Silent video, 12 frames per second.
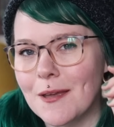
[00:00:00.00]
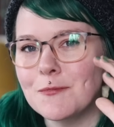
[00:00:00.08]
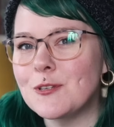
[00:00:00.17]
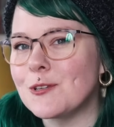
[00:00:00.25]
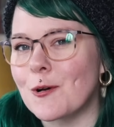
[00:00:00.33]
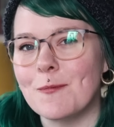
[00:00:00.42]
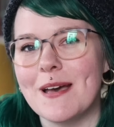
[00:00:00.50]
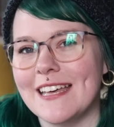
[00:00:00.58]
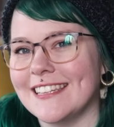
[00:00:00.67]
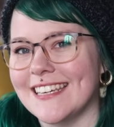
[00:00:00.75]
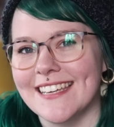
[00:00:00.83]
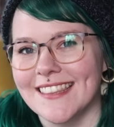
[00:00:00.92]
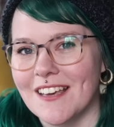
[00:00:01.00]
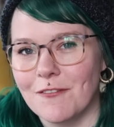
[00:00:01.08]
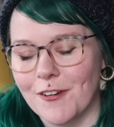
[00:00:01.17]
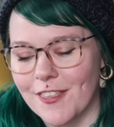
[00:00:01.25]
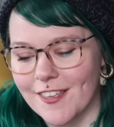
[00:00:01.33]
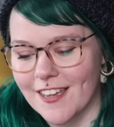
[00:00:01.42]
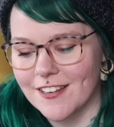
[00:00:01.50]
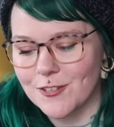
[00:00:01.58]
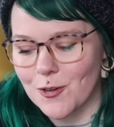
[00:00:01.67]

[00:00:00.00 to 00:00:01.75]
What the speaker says: I am so madly in love with it.